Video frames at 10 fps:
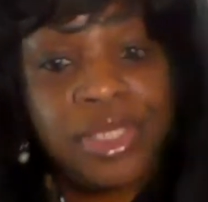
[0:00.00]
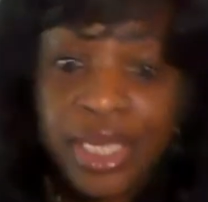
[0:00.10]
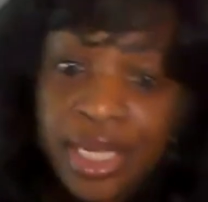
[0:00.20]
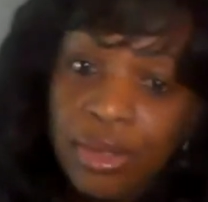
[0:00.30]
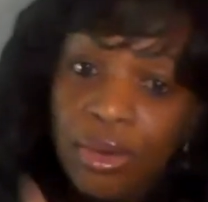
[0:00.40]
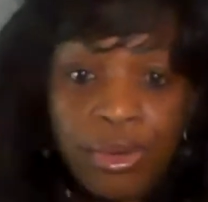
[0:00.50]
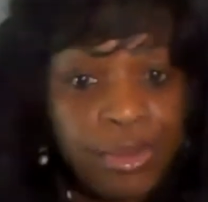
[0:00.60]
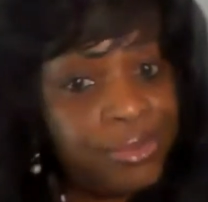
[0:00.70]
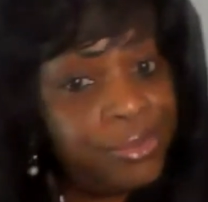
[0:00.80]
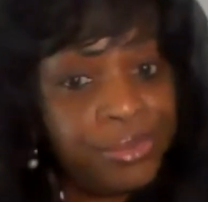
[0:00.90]
Either way.
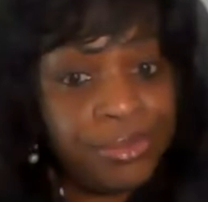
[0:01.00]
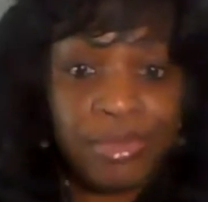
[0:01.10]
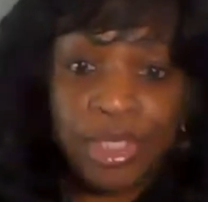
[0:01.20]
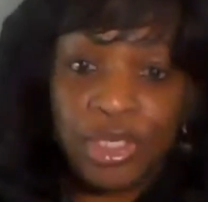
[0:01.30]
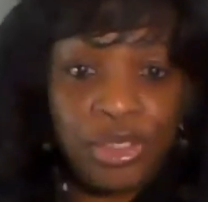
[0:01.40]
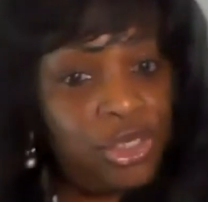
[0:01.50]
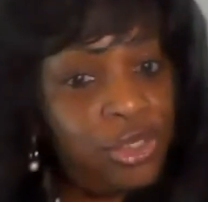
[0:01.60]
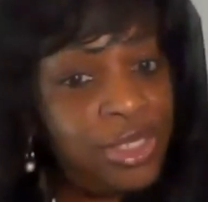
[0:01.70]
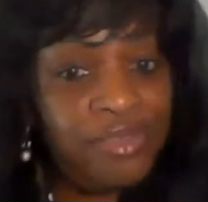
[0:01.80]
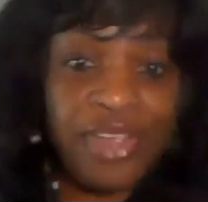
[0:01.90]
But you
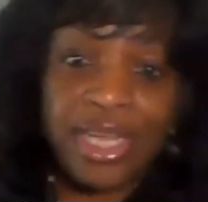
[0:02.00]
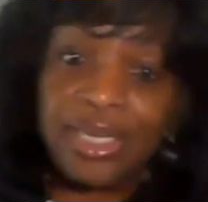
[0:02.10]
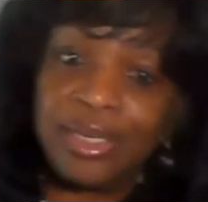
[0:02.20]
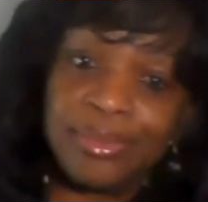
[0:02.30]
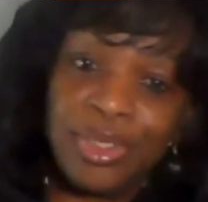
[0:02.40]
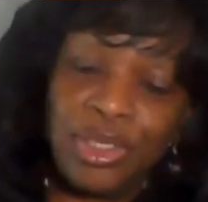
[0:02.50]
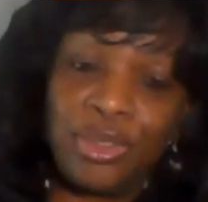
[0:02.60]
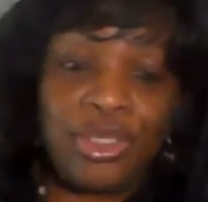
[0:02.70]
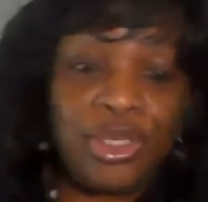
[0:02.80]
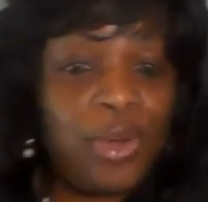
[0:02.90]
choose the victim. You
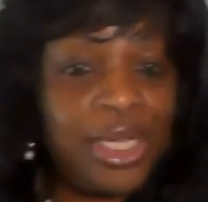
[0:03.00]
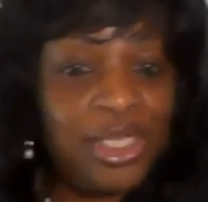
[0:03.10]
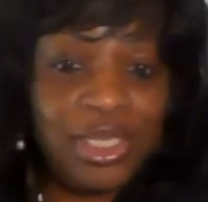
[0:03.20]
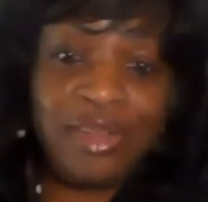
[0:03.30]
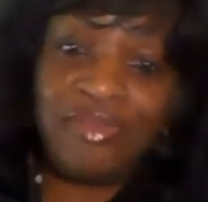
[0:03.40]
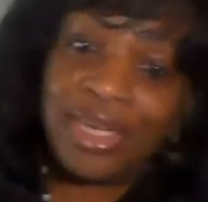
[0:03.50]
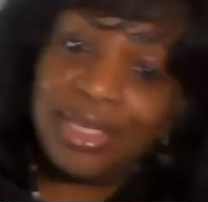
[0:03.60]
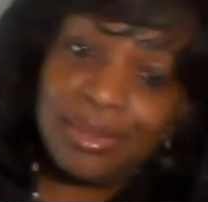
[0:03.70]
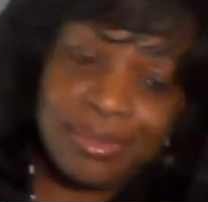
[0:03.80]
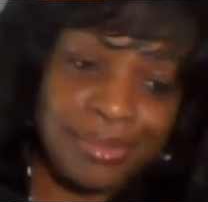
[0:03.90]
choose to question the
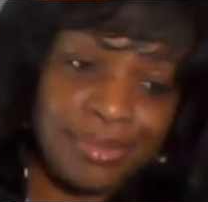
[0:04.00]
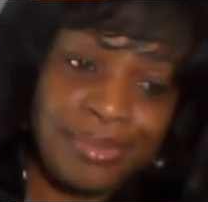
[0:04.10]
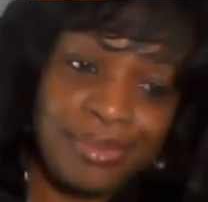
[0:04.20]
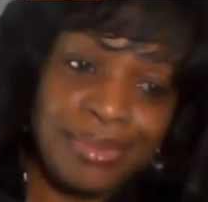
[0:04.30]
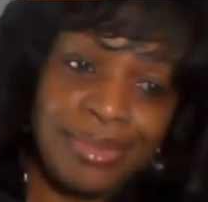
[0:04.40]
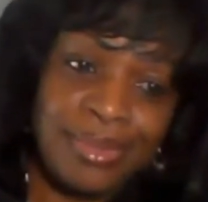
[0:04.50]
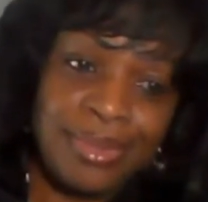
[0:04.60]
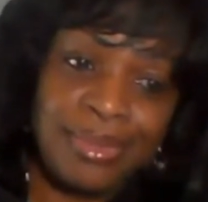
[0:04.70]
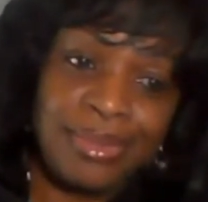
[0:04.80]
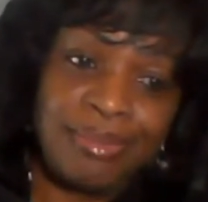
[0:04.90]
victim.
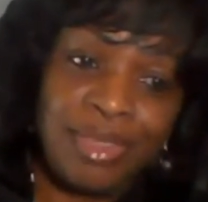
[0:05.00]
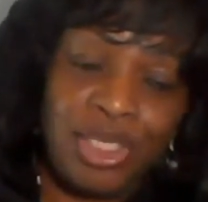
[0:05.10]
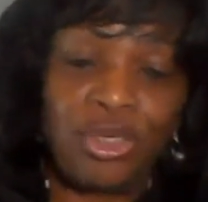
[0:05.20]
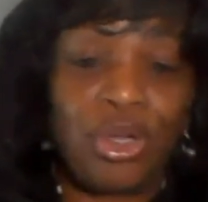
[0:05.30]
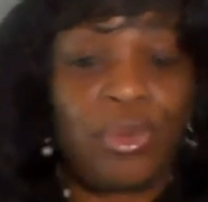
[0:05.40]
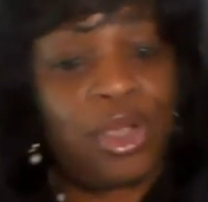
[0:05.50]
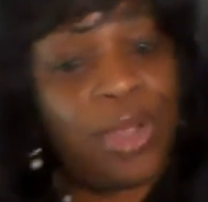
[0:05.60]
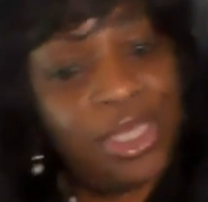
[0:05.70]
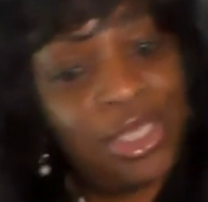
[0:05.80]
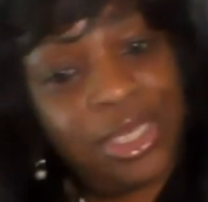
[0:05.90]
But you don't want to
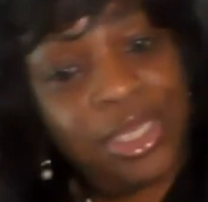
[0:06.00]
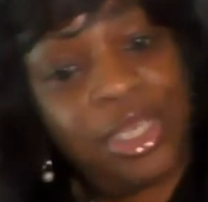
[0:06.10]
question the